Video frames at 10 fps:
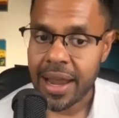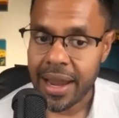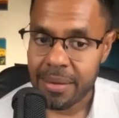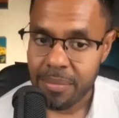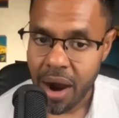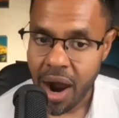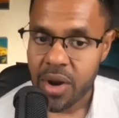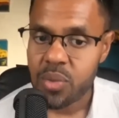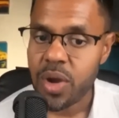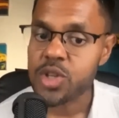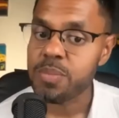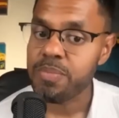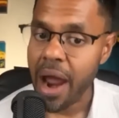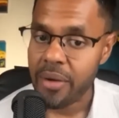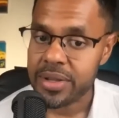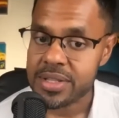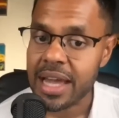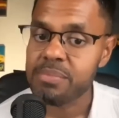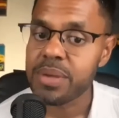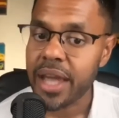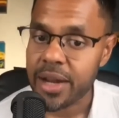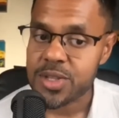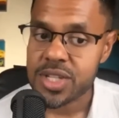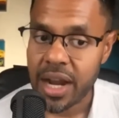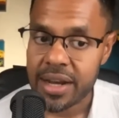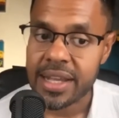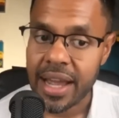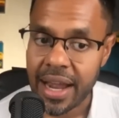and Mari went to Paris and began to study